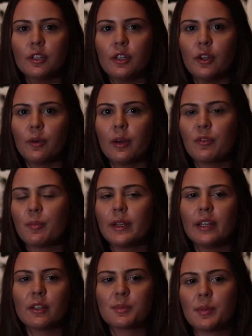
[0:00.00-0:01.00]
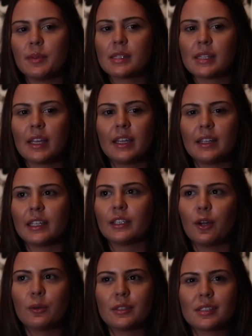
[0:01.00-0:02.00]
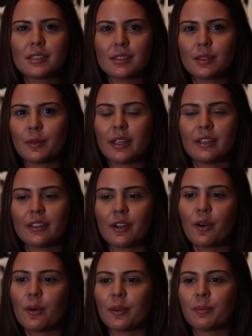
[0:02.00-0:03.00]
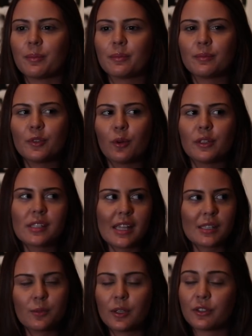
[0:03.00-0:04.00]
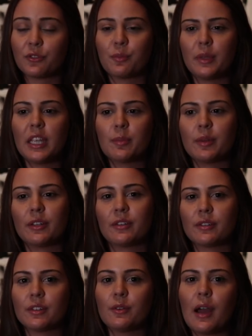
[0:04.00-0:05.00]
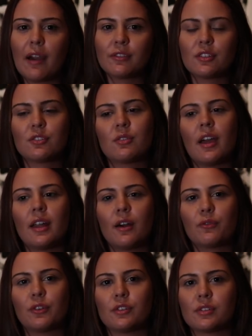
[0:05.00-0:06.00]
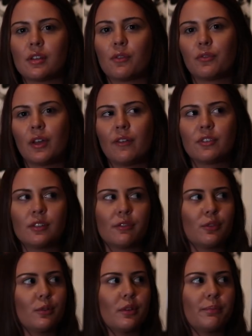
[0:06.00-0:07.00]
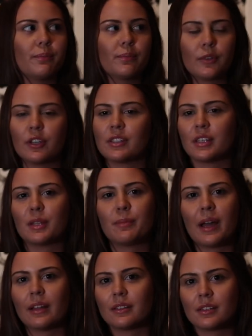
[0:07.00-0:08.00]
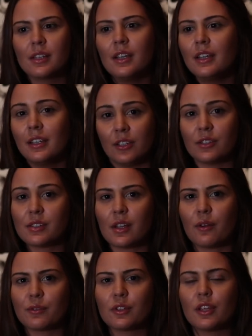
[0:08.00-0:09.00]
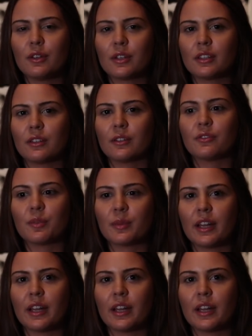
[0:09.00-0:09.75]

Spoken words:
You know, everybody else may be saying like, no, this isn't the way to go, or no, this hasn't worked for me, but you have to try it out for yourself. You have to live through the goods and the bad yourself so that you can learn from